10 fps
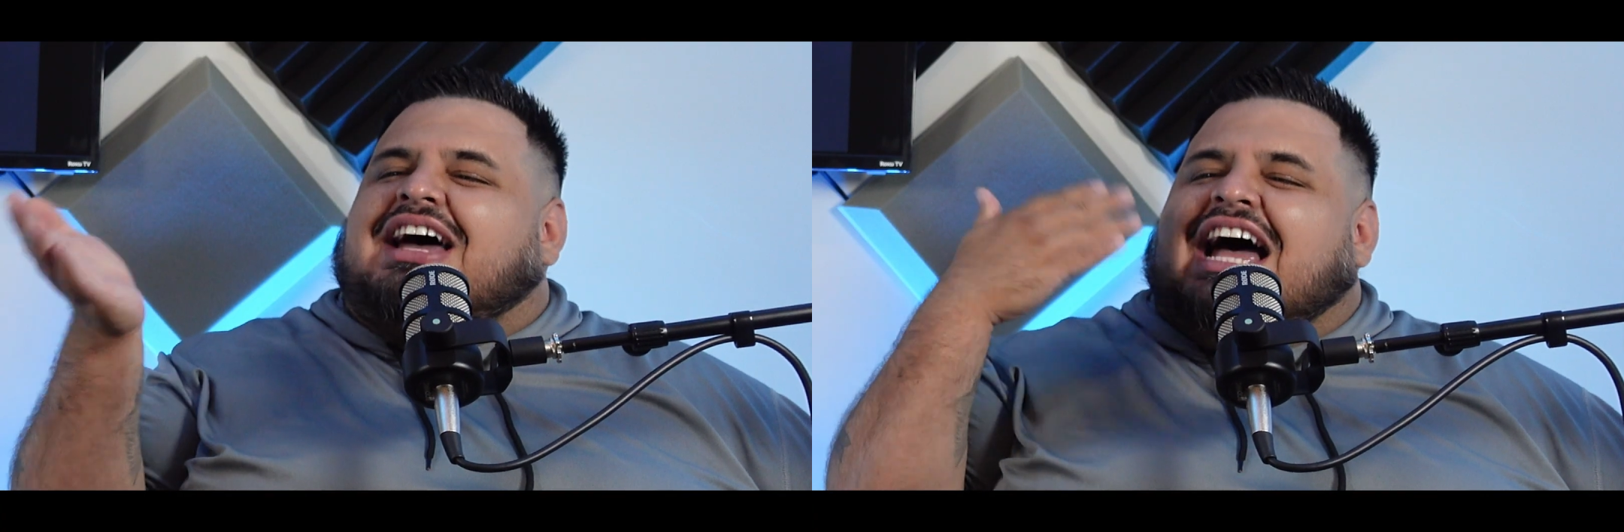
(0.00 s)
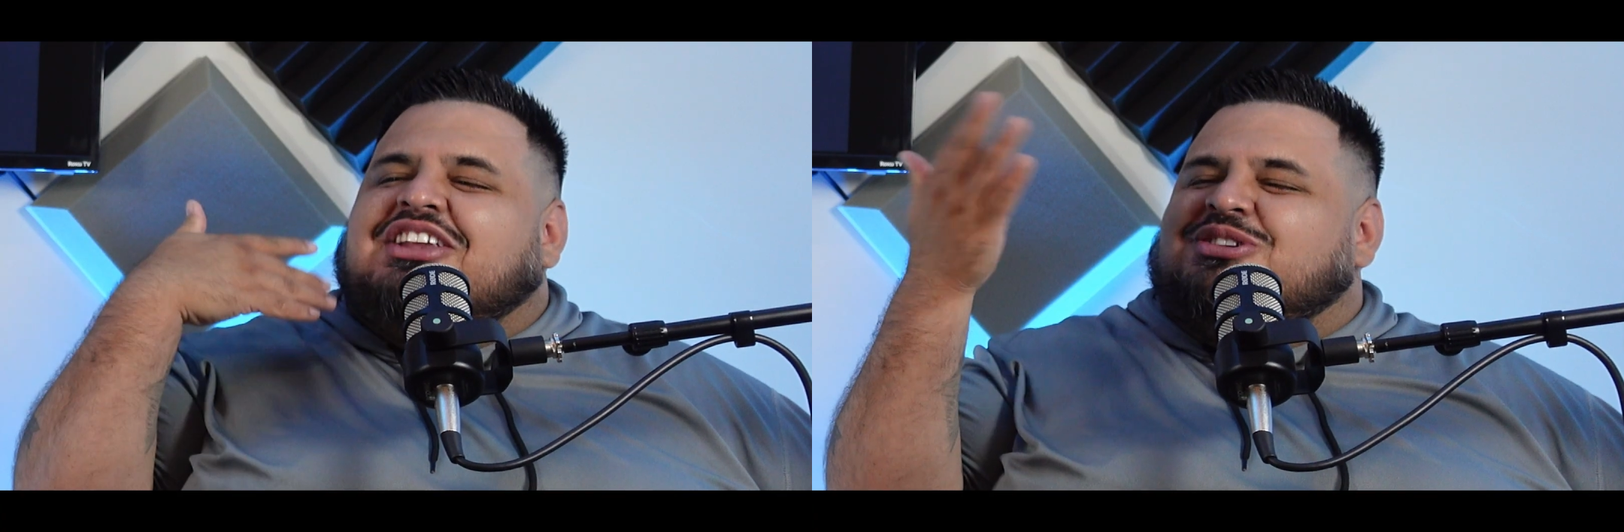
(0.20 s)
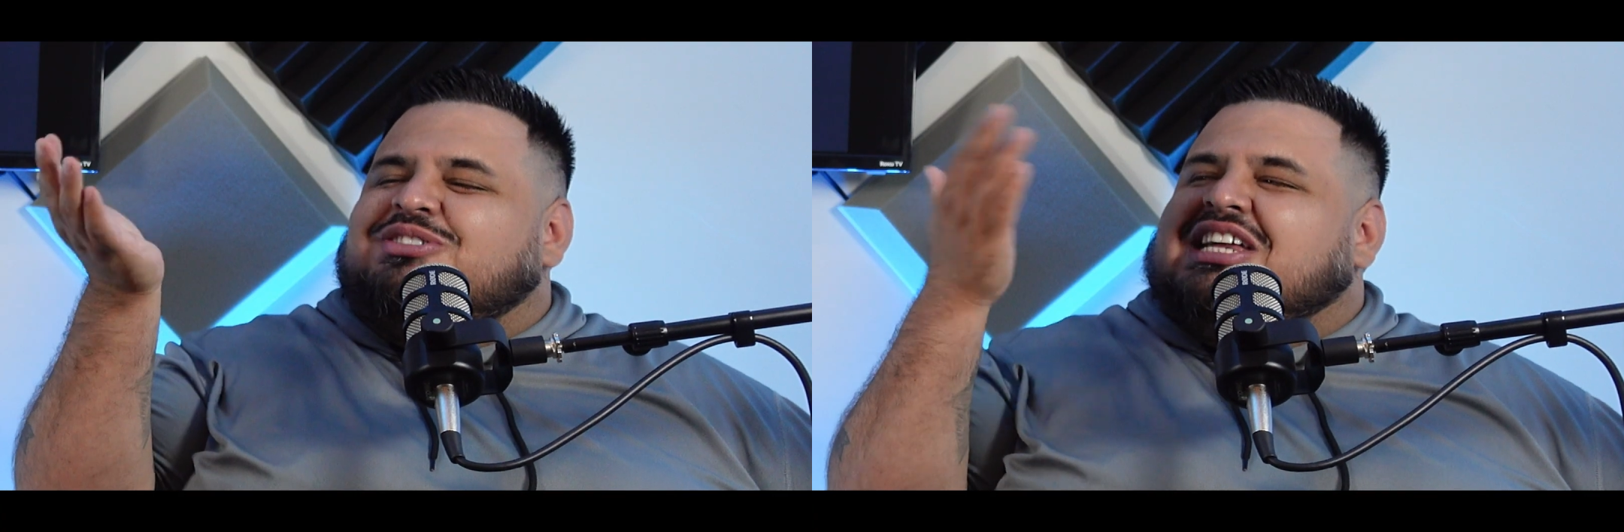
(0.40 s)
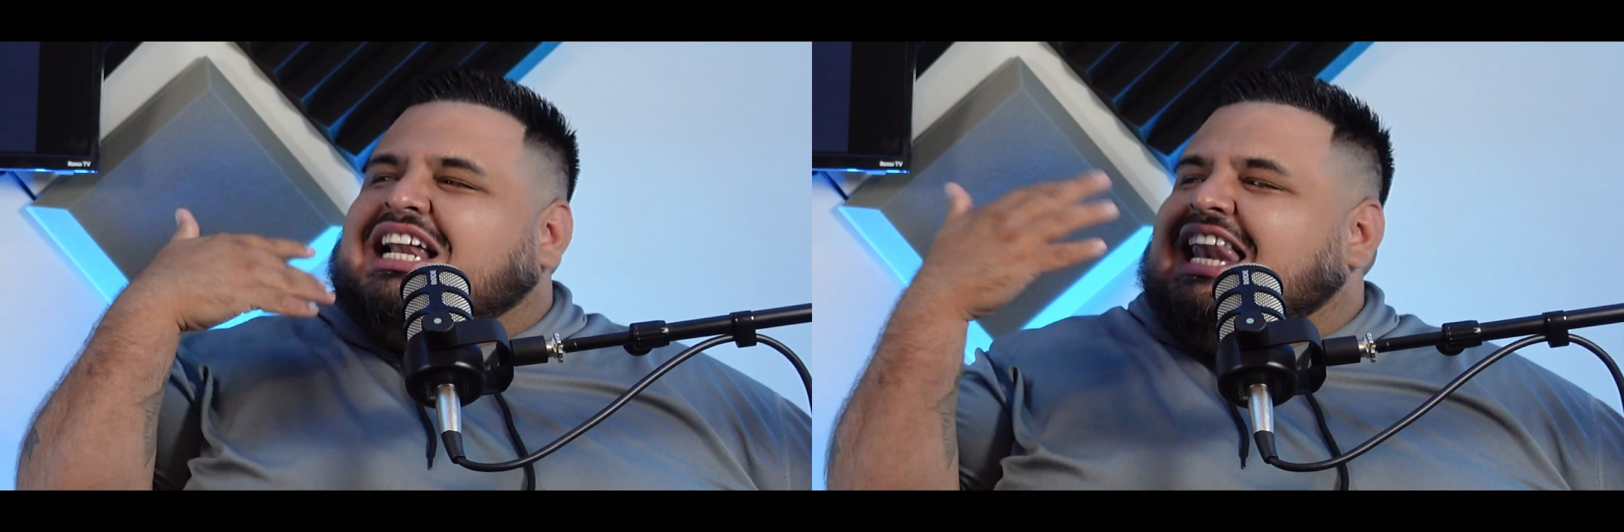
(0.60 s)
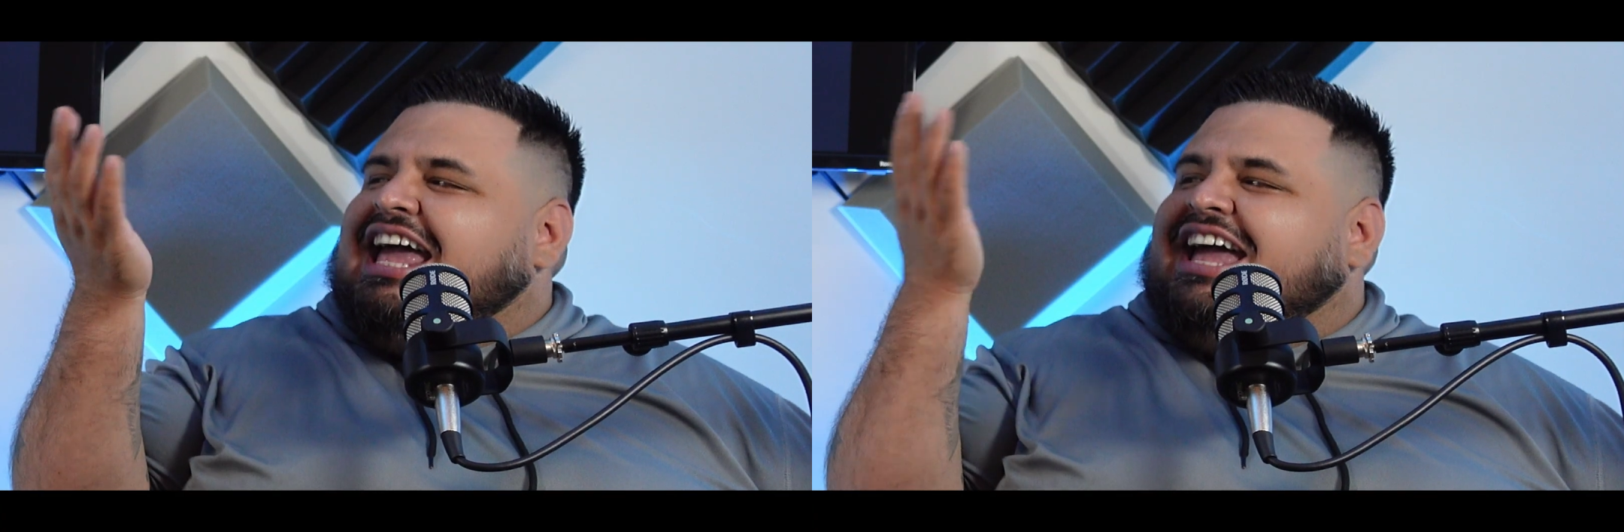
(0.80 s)
I do
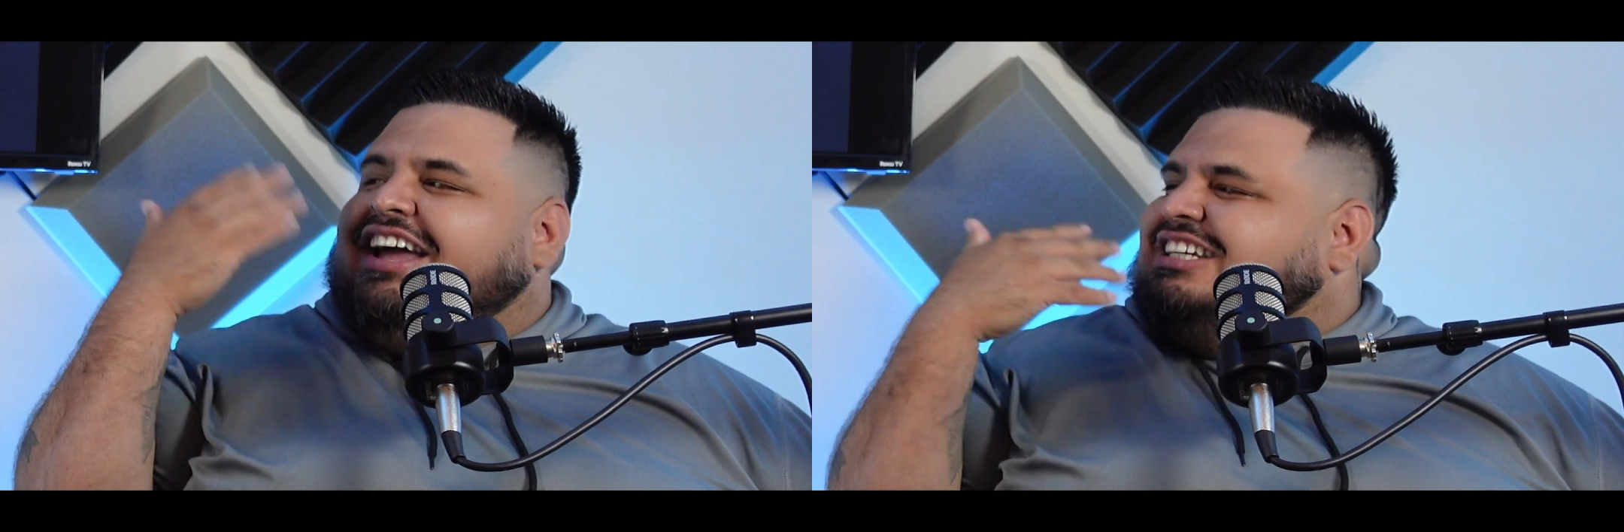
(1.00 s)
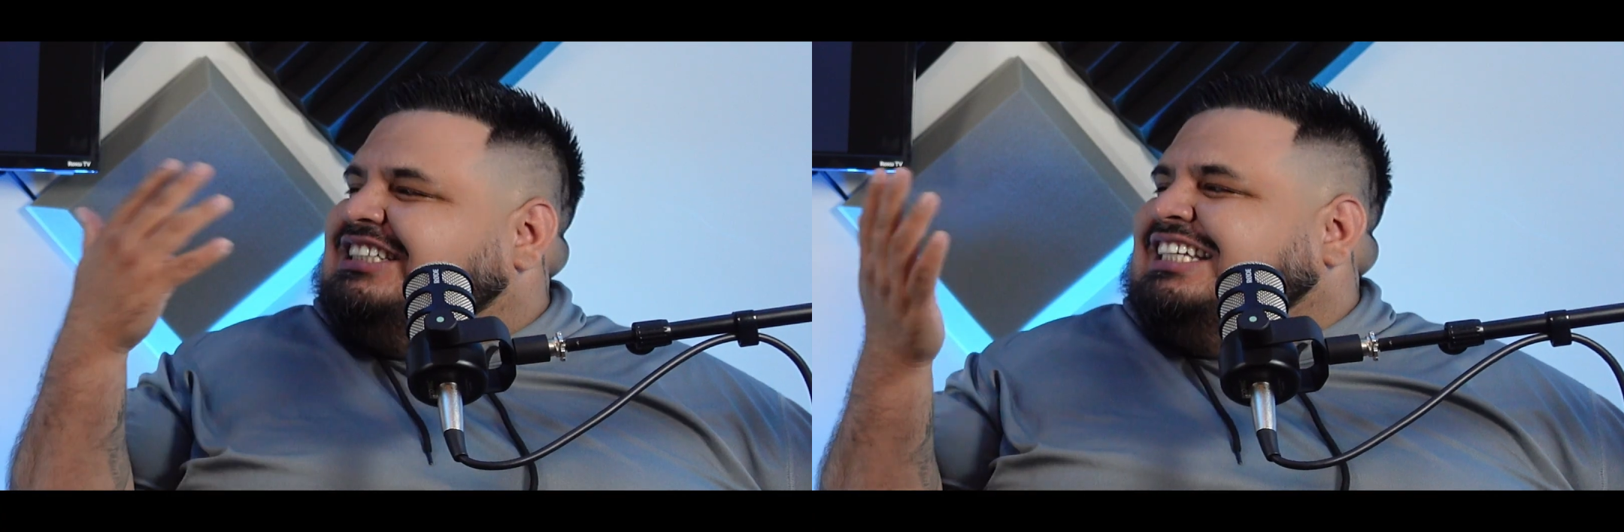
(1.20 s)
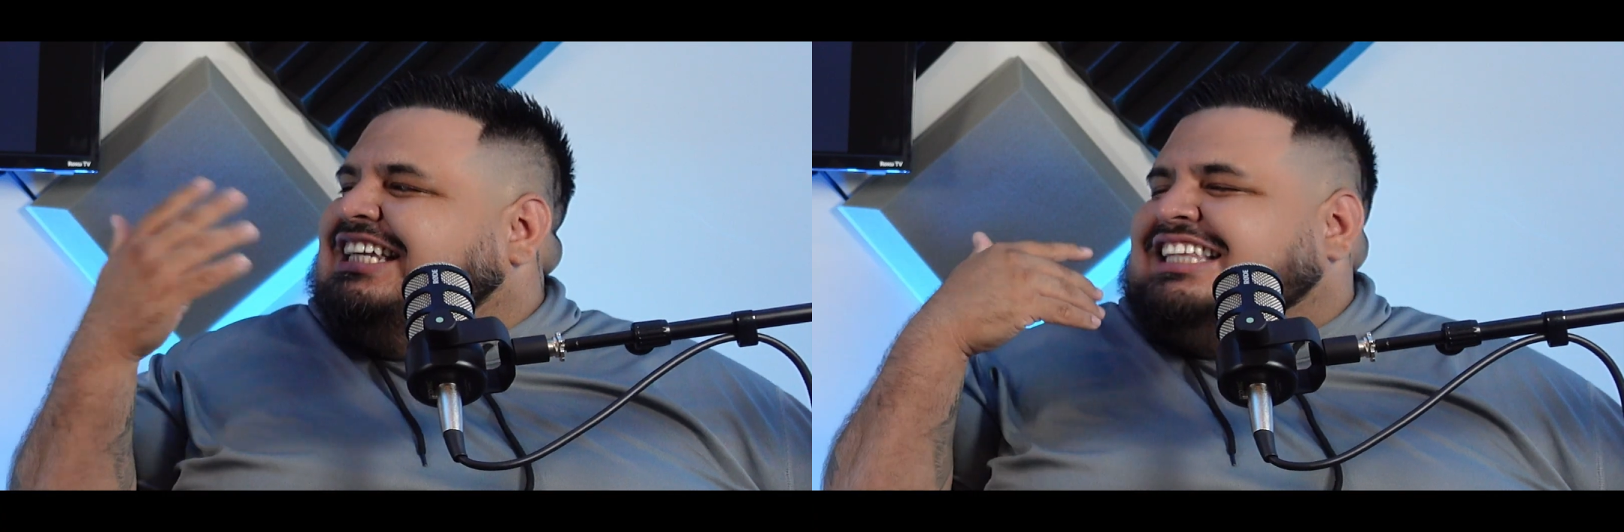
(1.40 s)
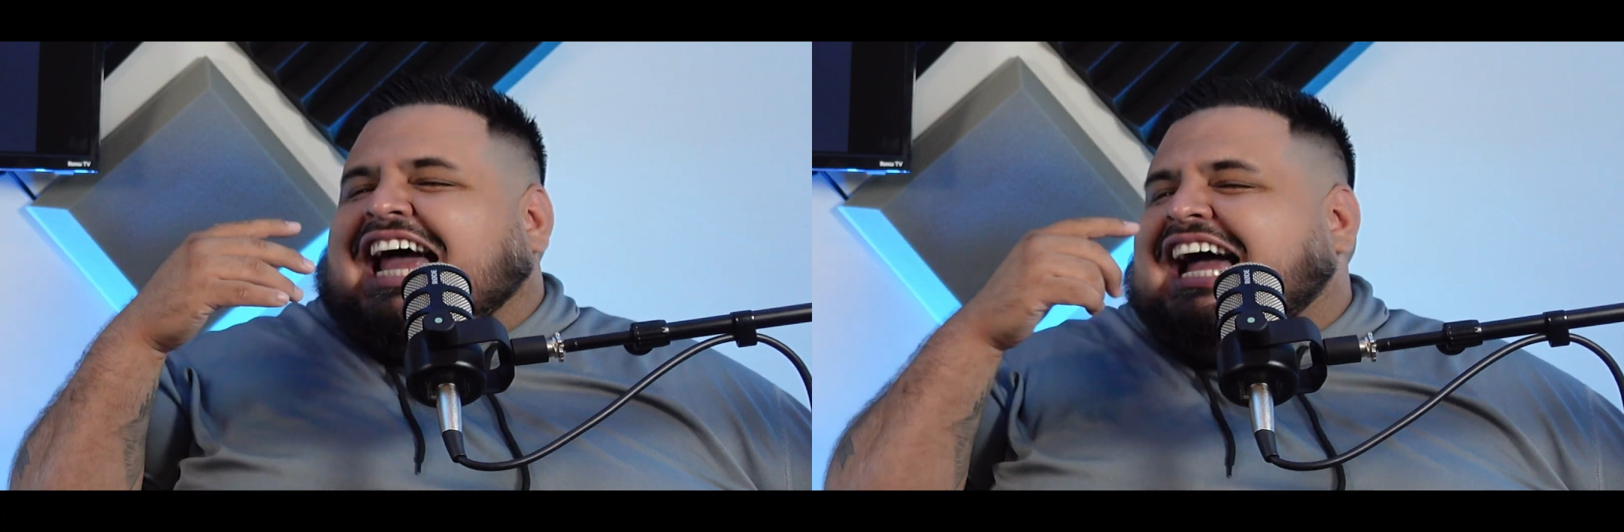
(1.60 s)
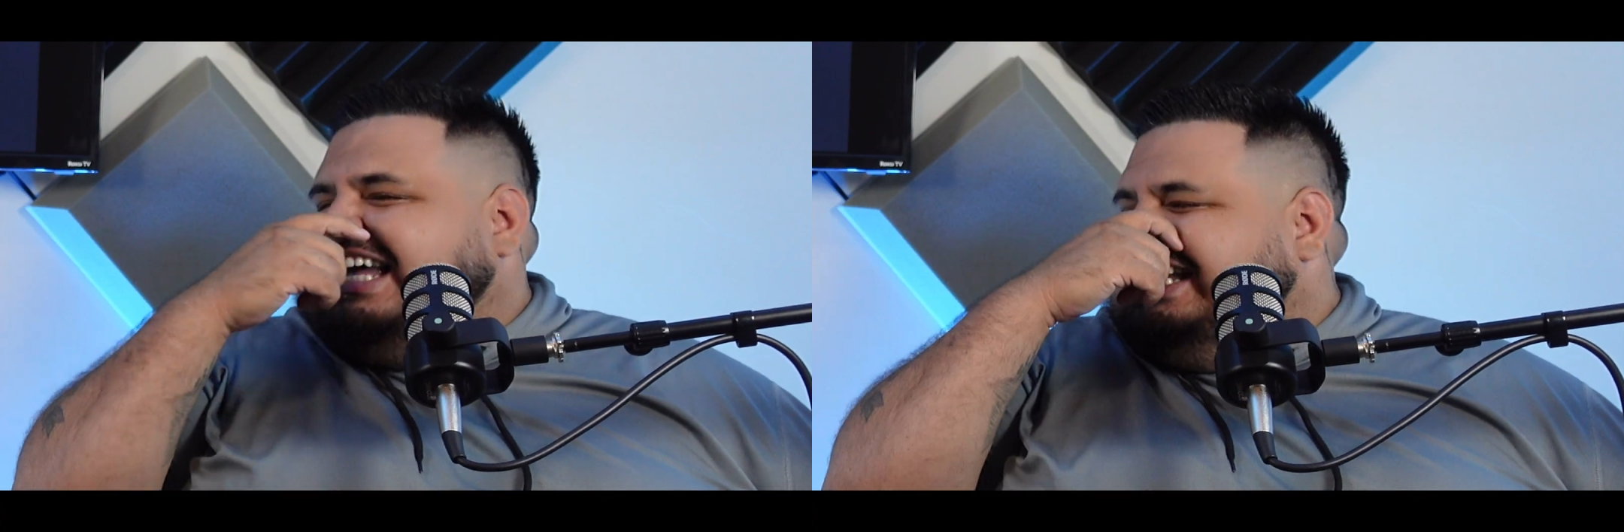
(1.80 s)
declare. She did
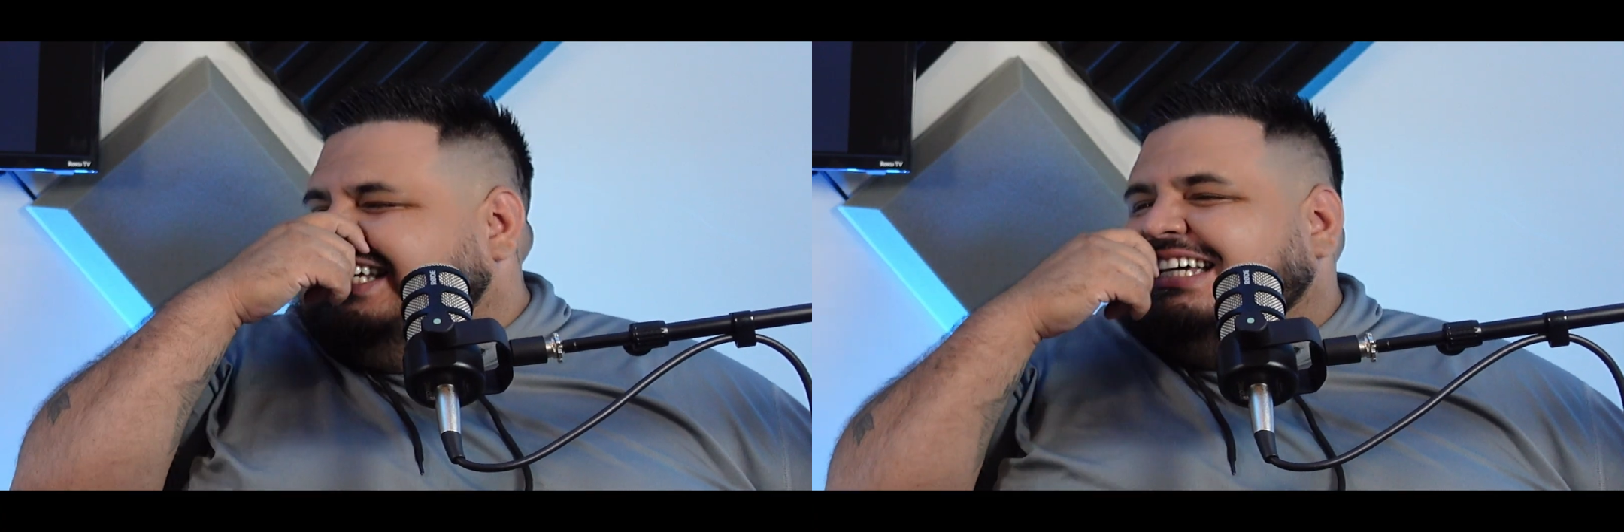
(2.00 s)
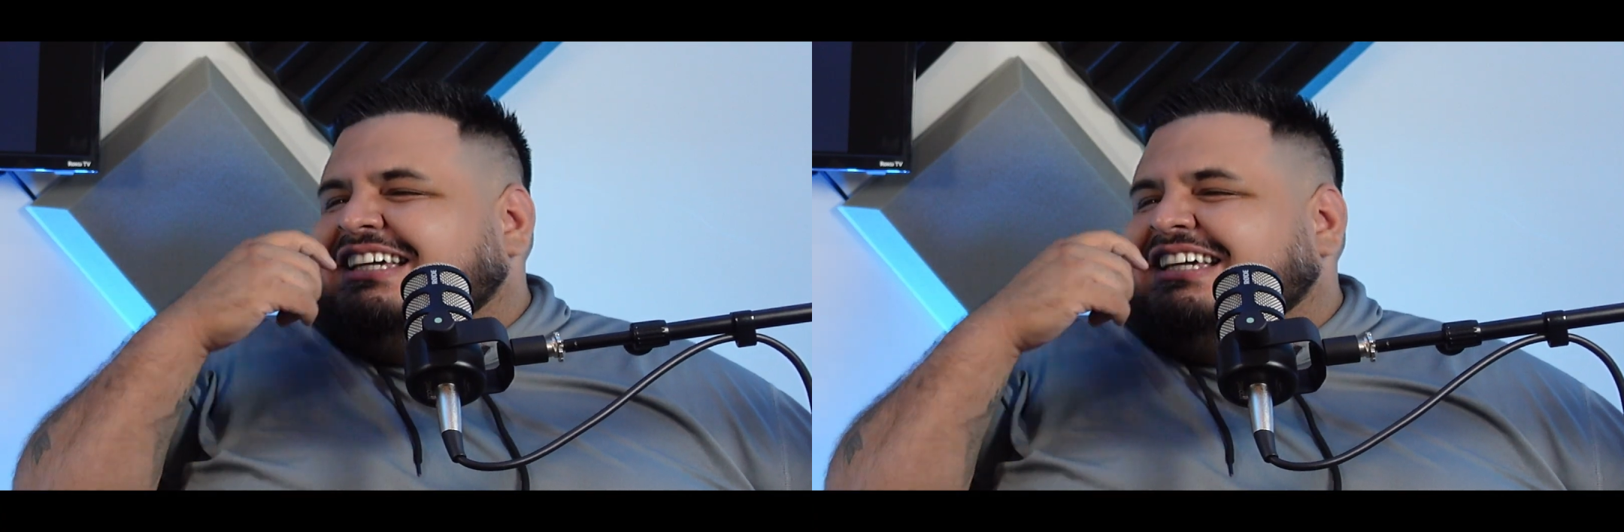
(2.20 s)
that.